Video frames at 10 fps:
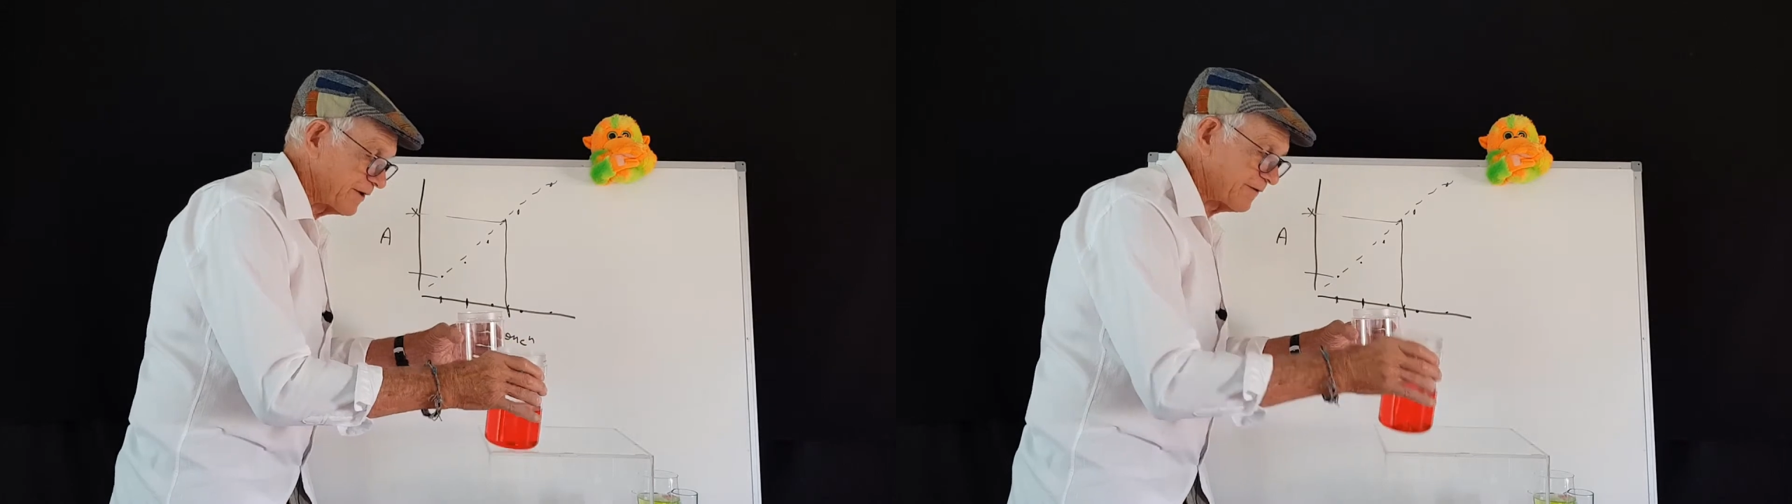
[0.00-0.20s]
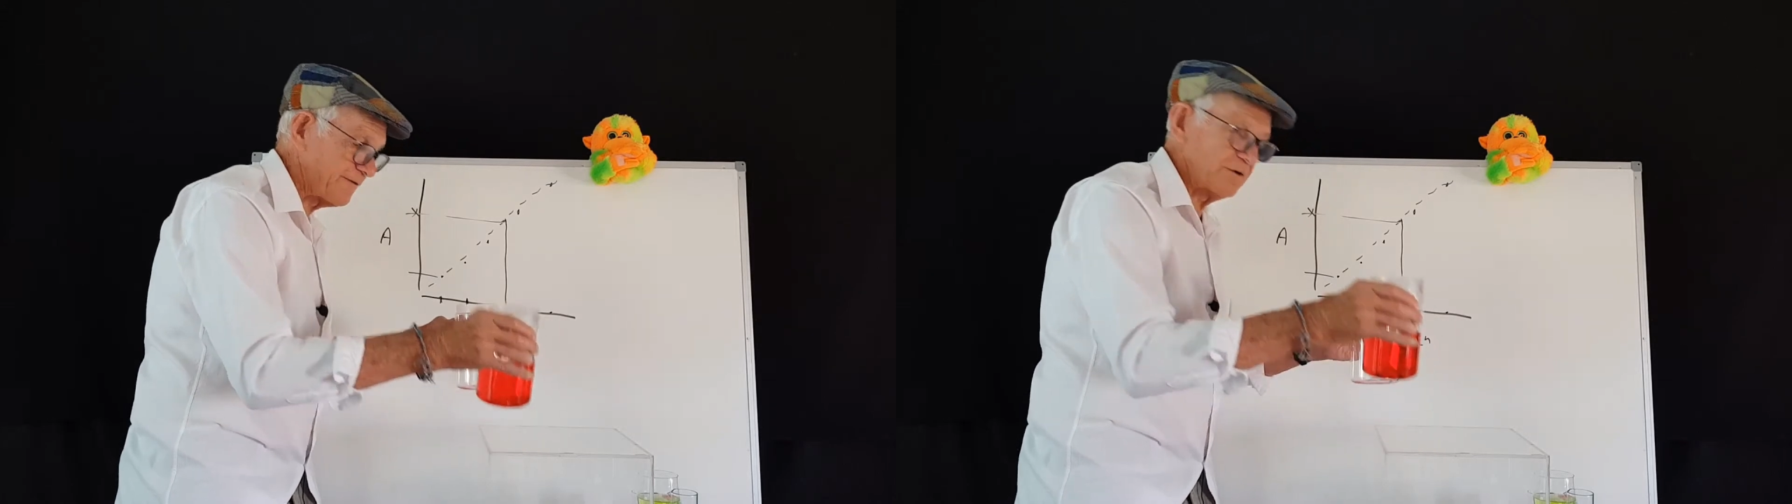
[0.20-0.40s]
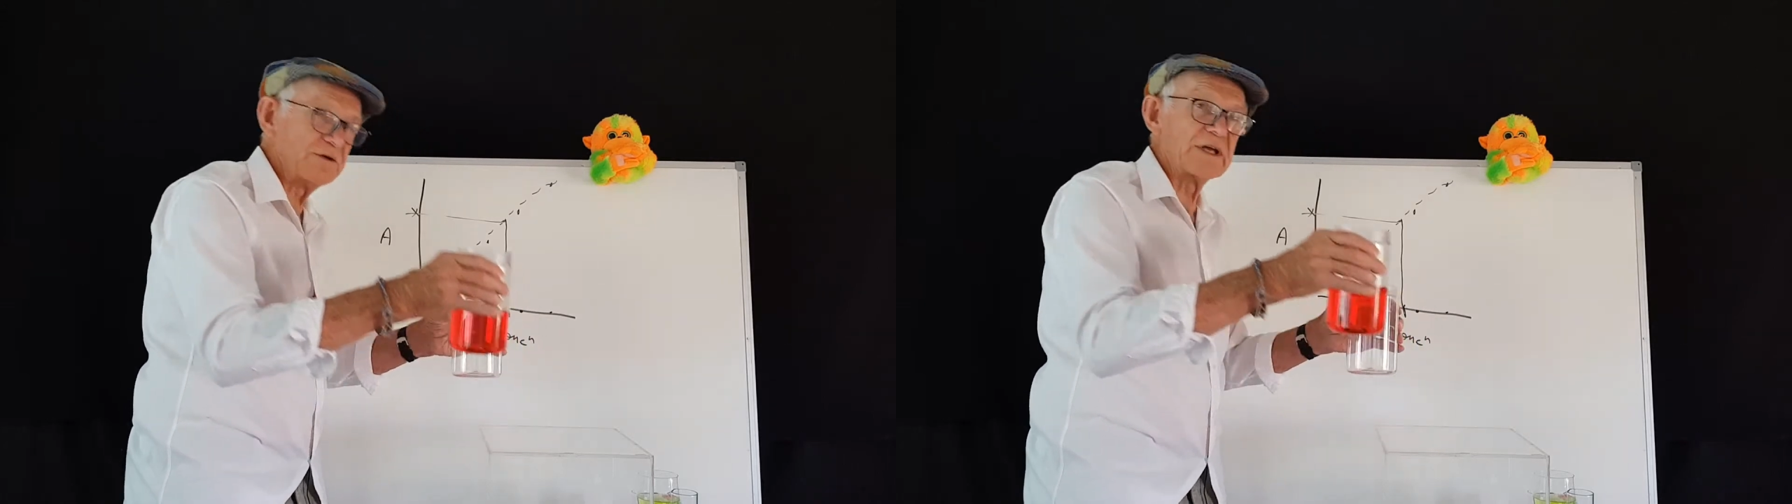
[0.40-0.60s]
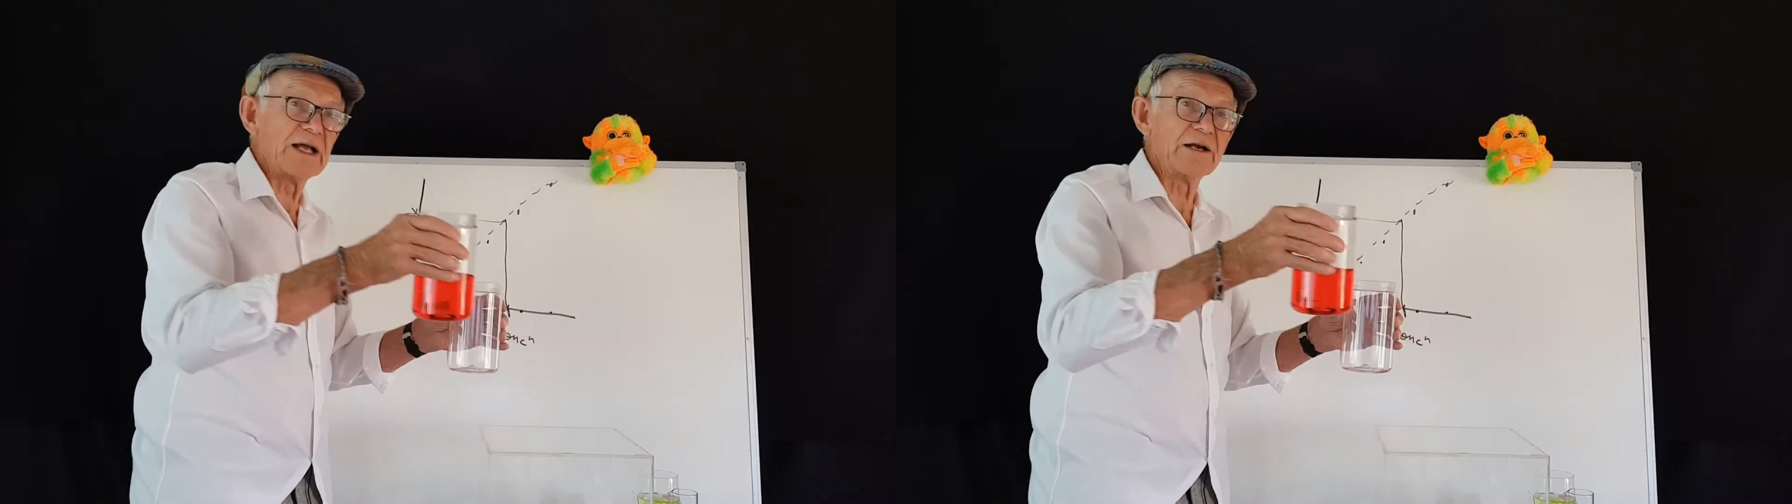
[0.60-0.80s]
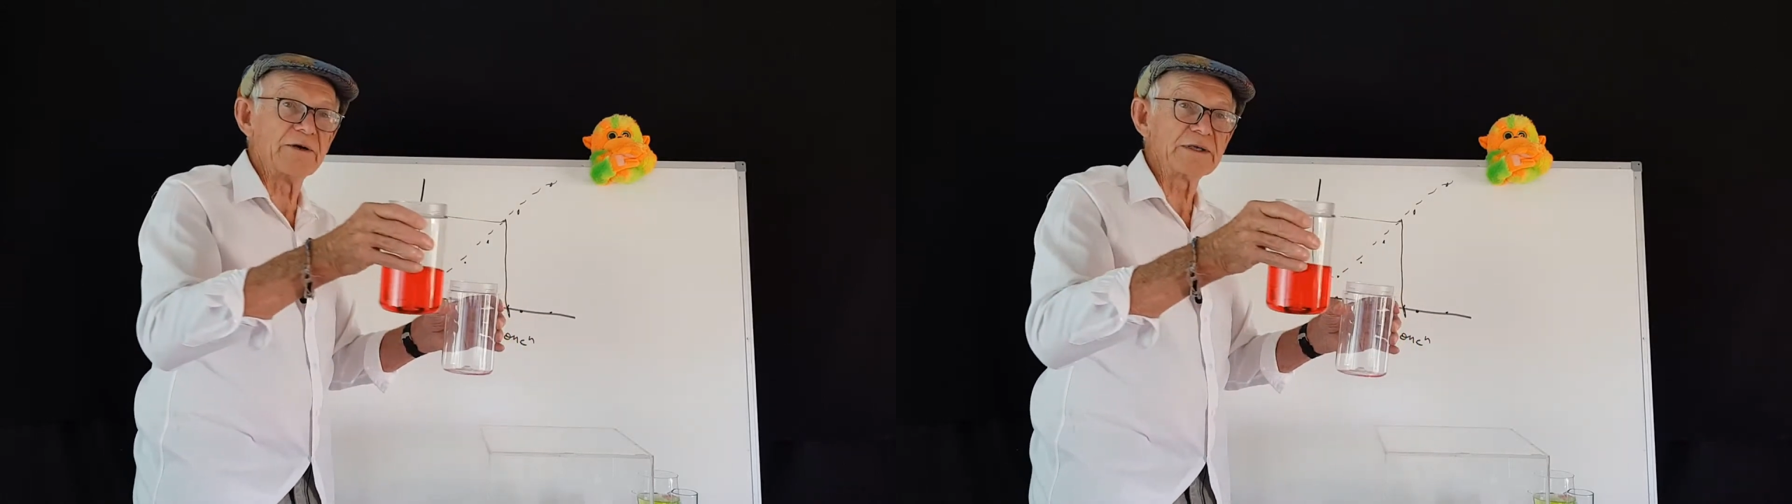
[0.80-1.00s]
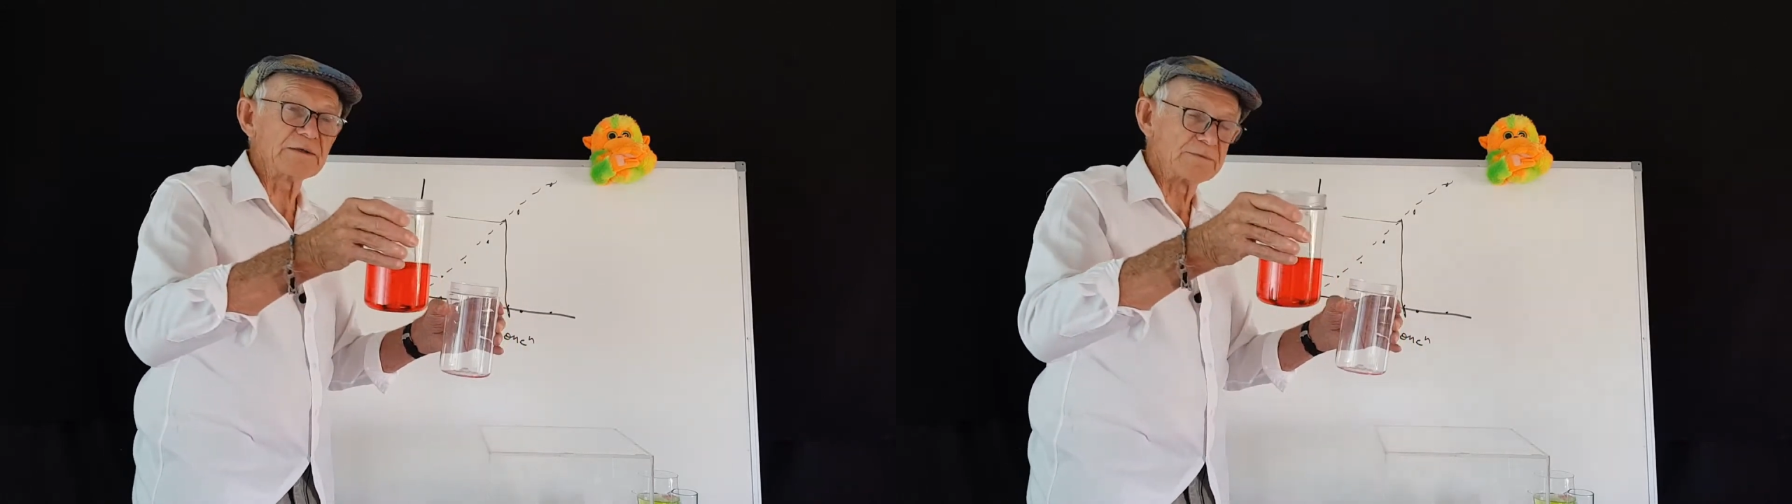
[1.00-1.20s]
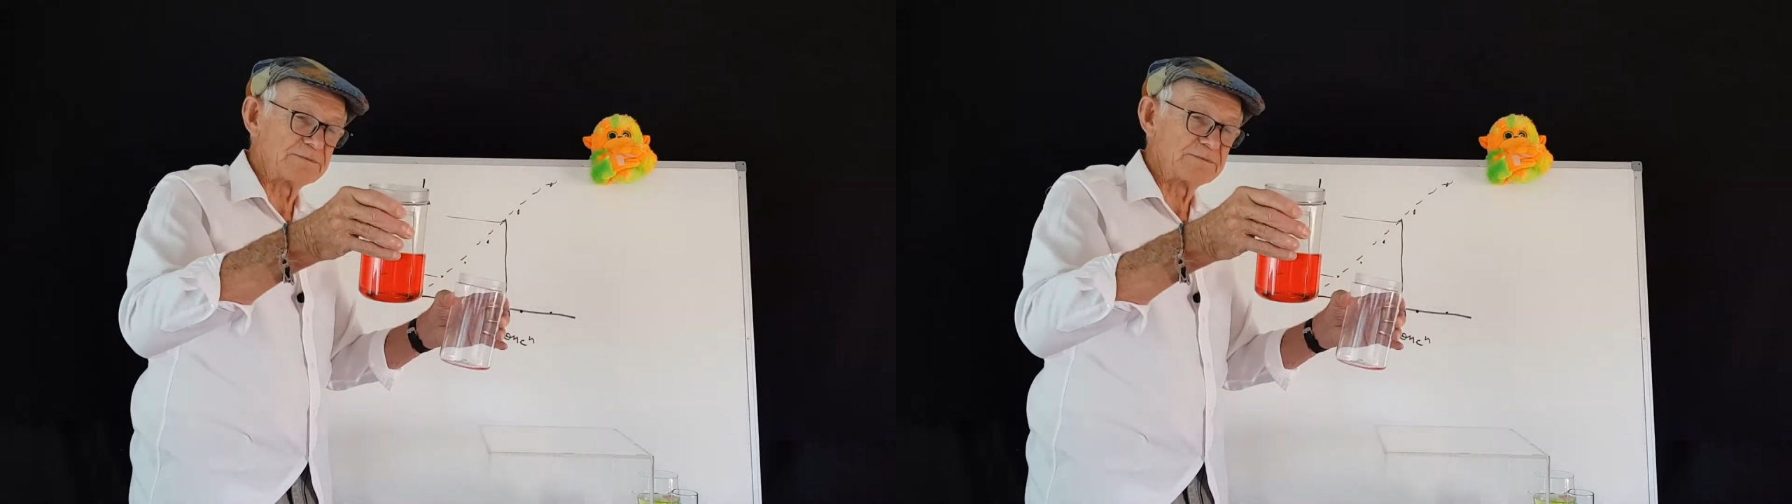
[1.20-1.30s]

a food colouring.